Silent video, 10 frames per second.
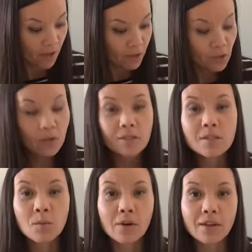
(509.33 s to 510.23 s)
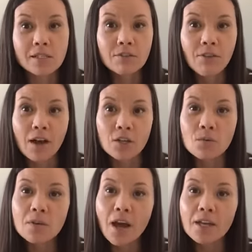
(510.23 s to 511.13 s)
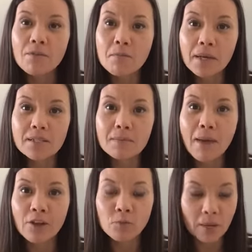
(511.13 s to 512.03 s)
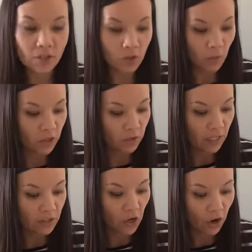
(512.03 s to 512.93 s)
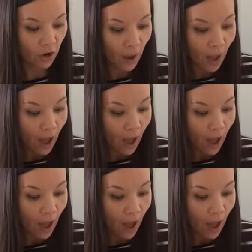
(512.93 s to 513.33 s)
So this is where it gets fun. You can kind of mix and match based on what your needs are.